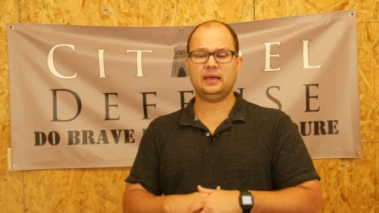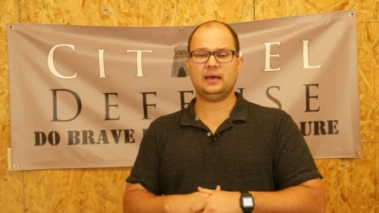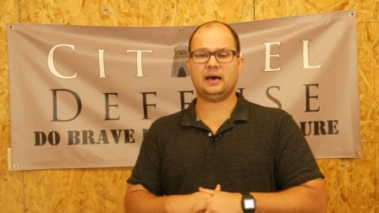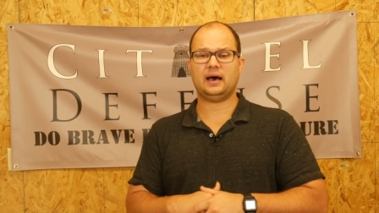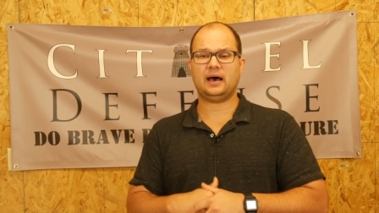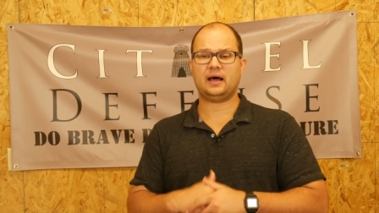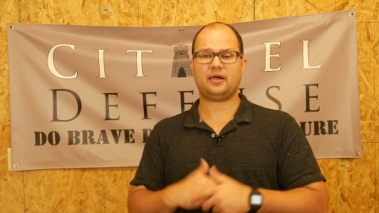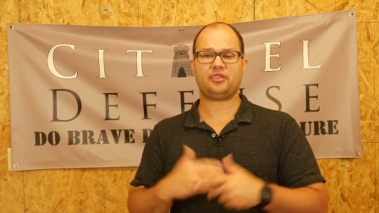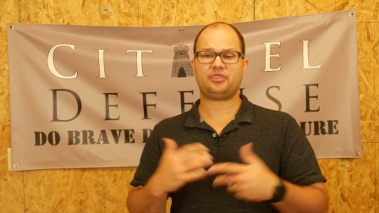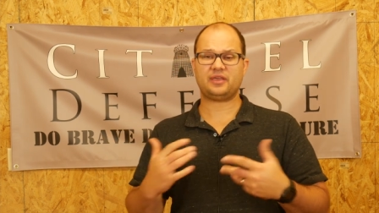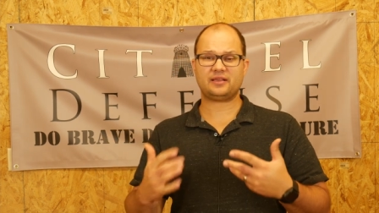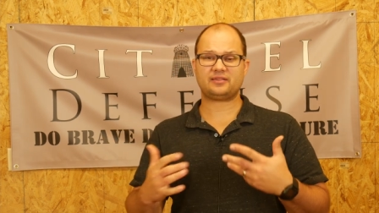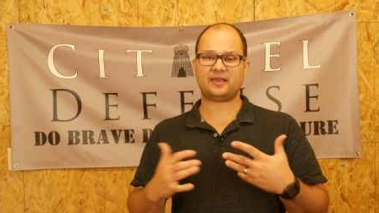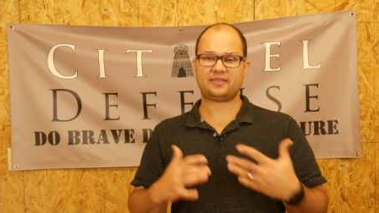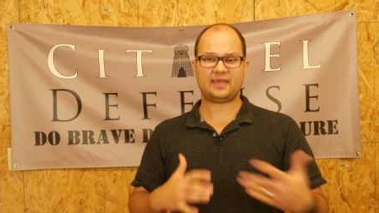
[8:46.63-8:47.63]
Uh,
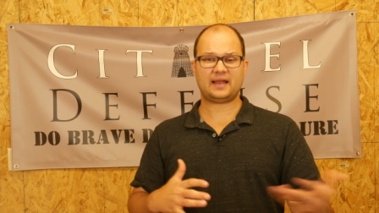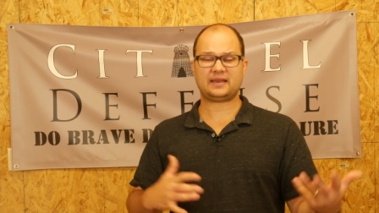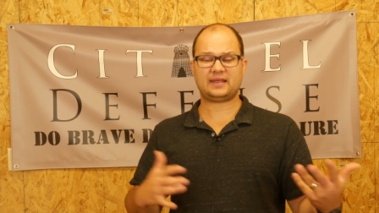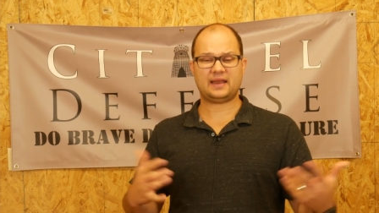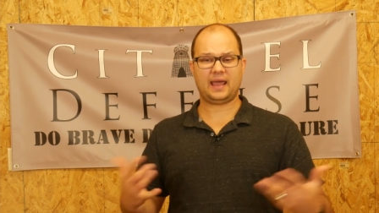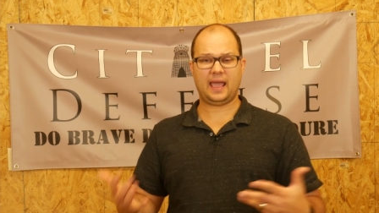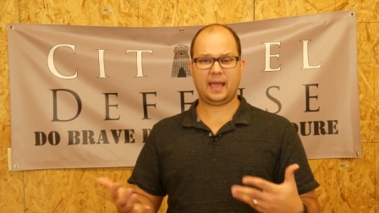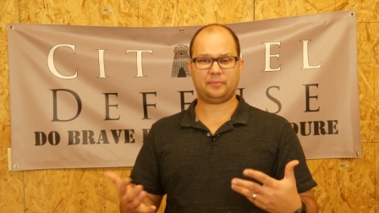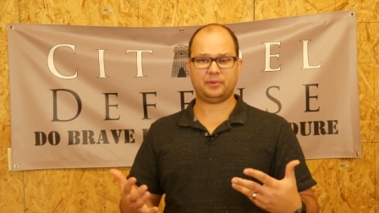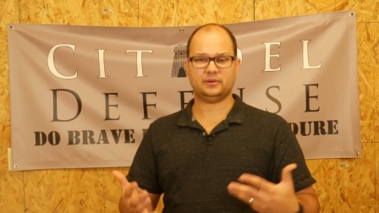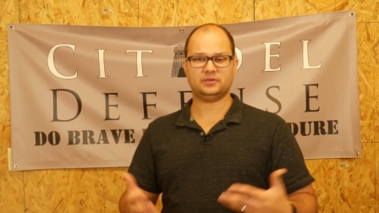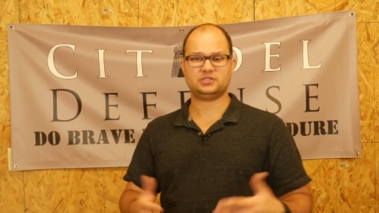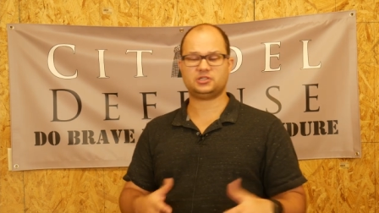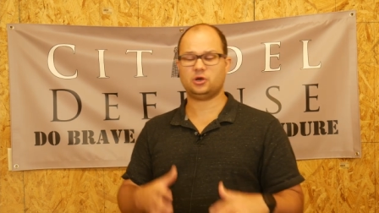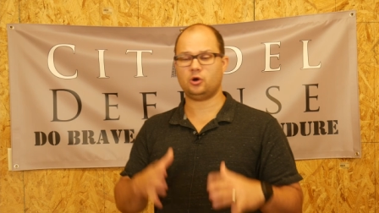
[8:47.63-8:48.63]
things like that can
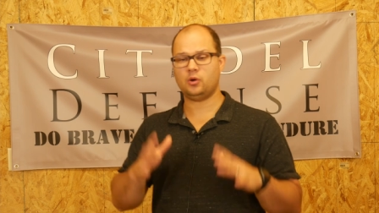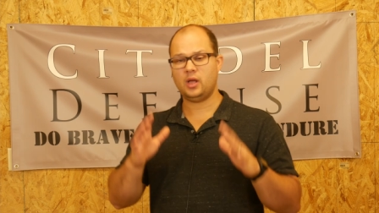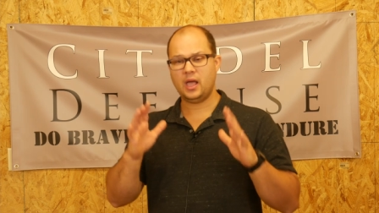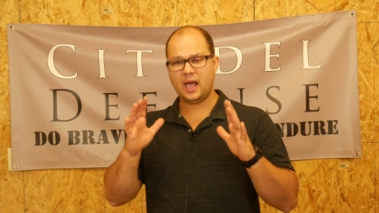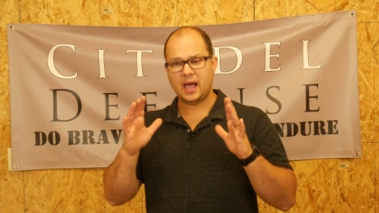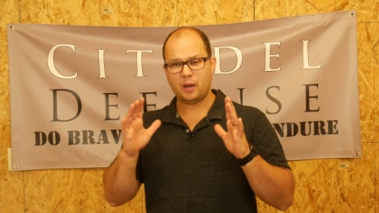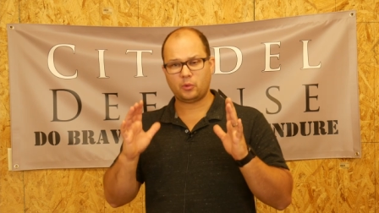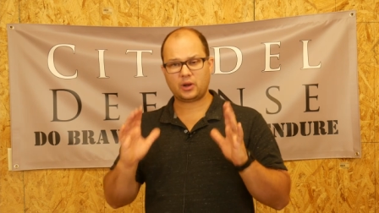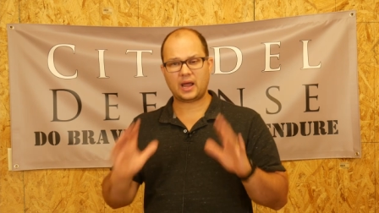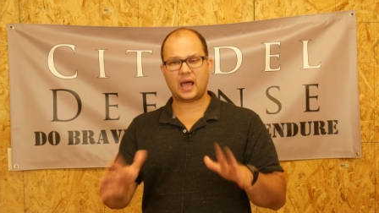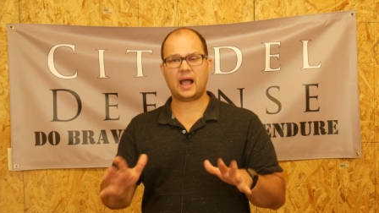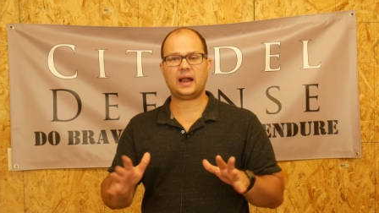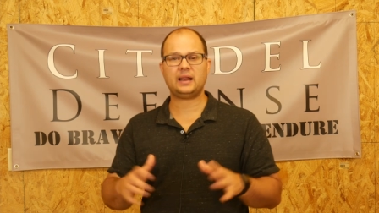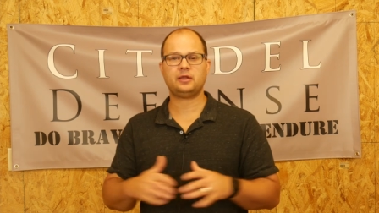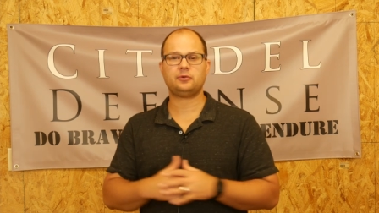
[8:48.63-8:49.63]
happen. So I would
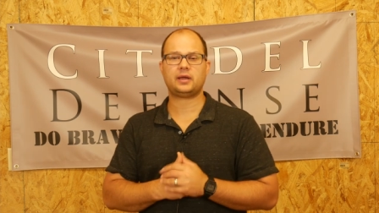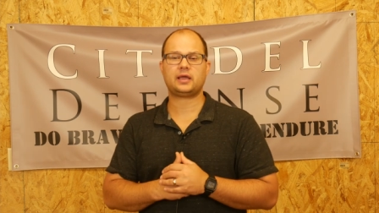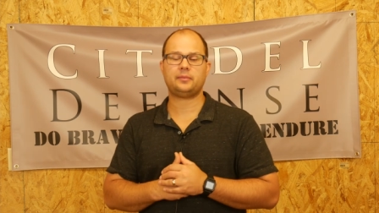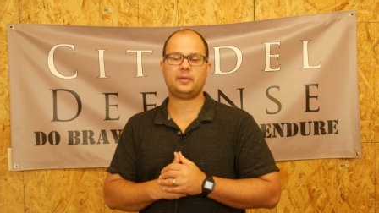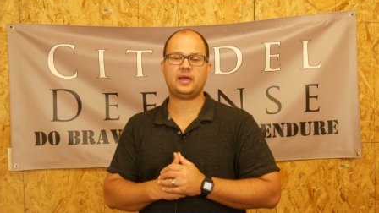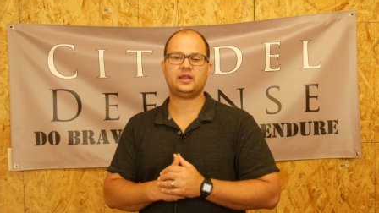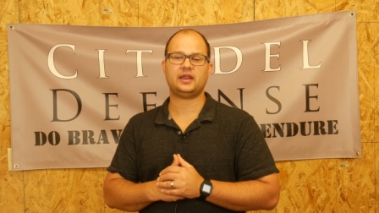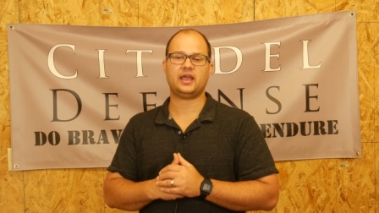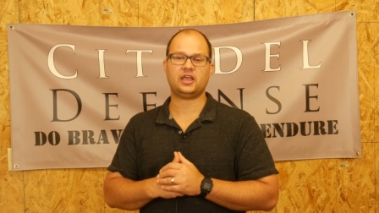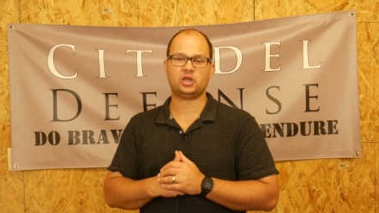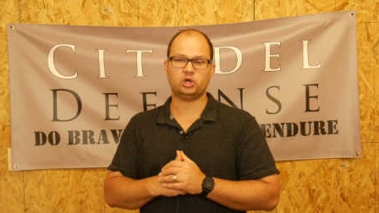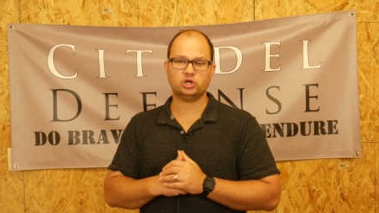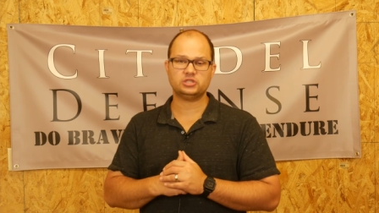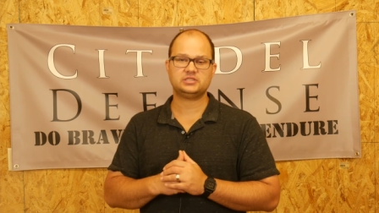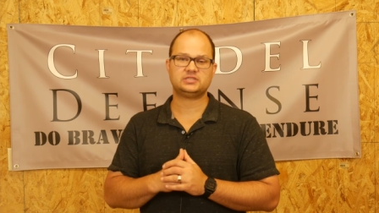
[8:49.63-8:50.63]
highly recommend a
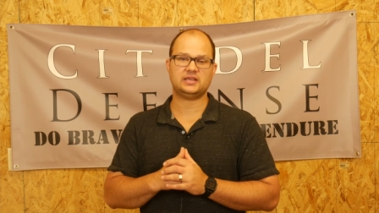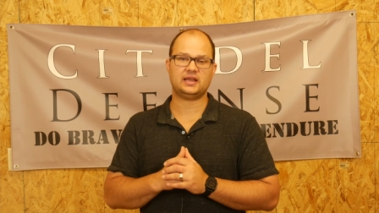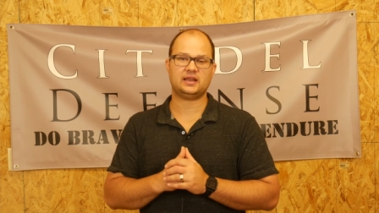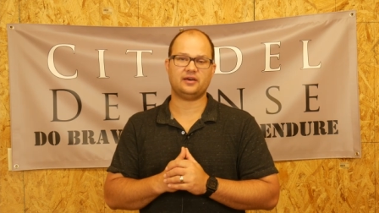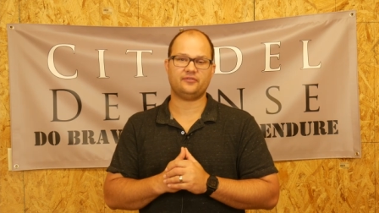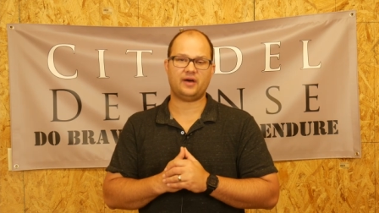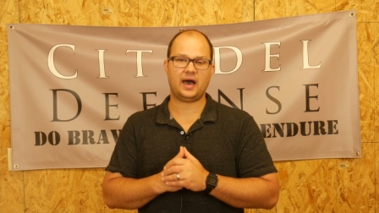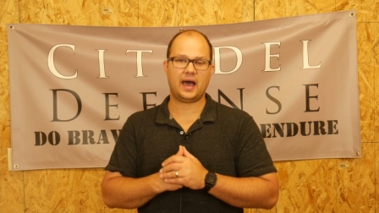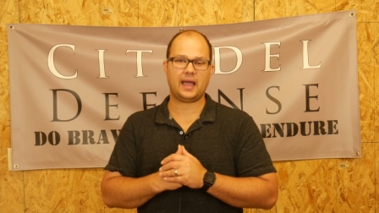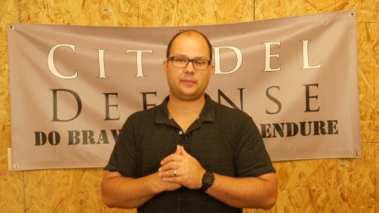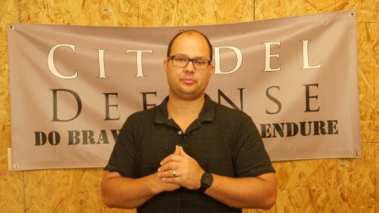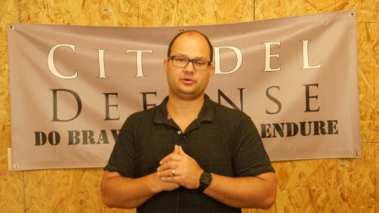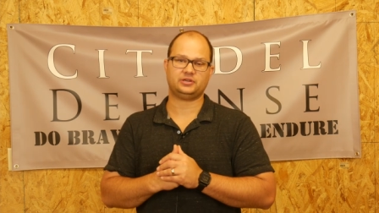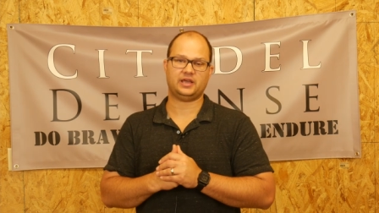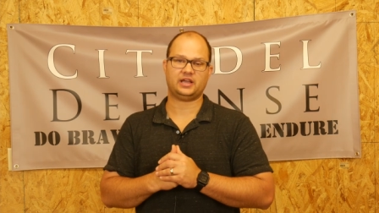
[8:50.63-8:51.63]
good set of eye
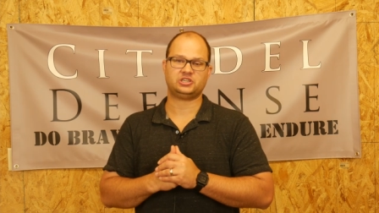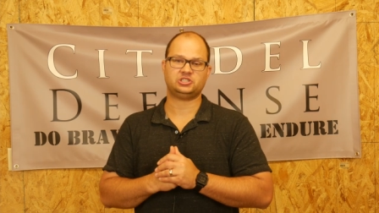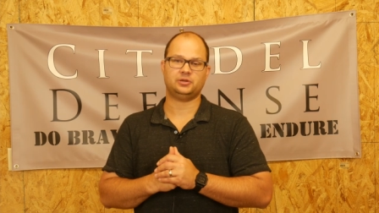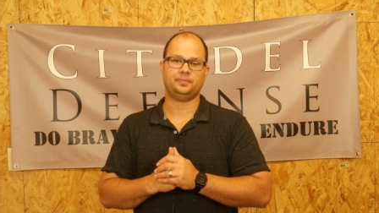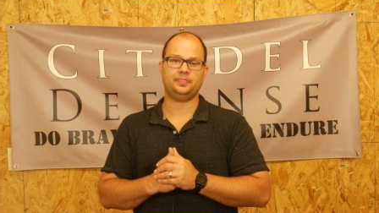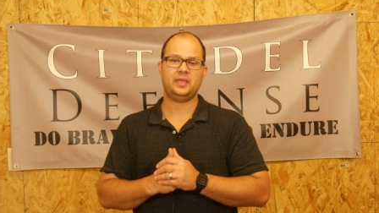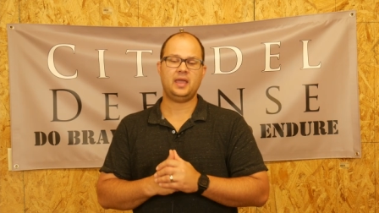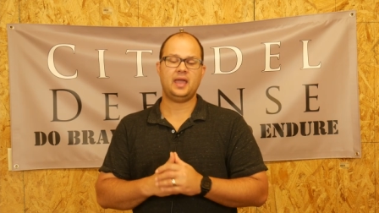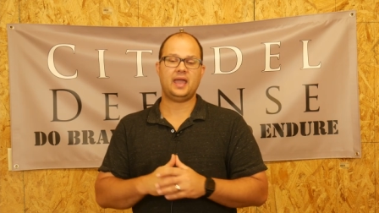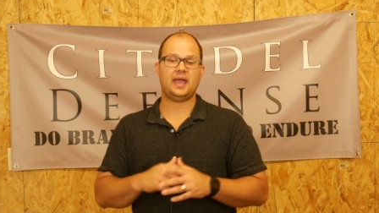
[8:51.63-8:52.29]
protection,